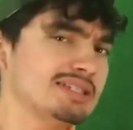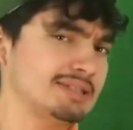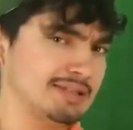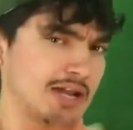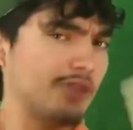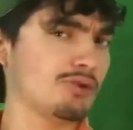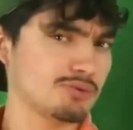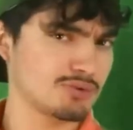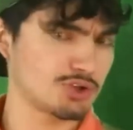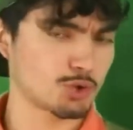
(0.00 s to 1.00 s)
these
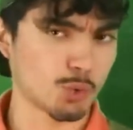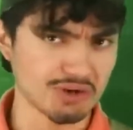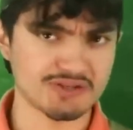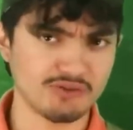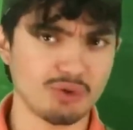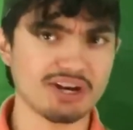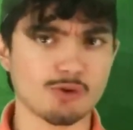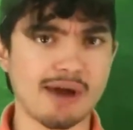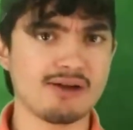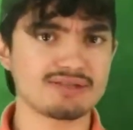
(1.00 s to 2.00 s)
other stories floating
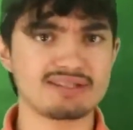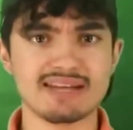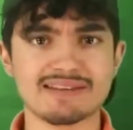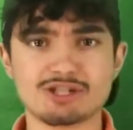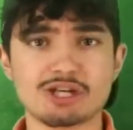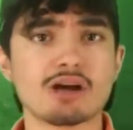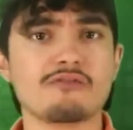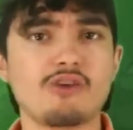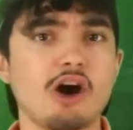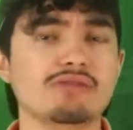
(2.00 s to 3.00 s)
around saying that she got
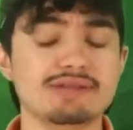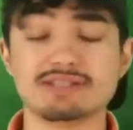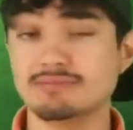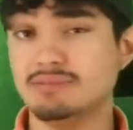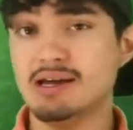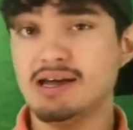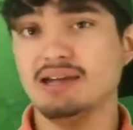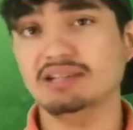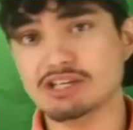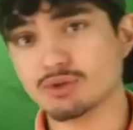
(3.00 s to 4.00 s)
involved in some
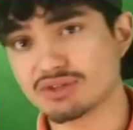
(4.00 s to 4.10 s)
illegal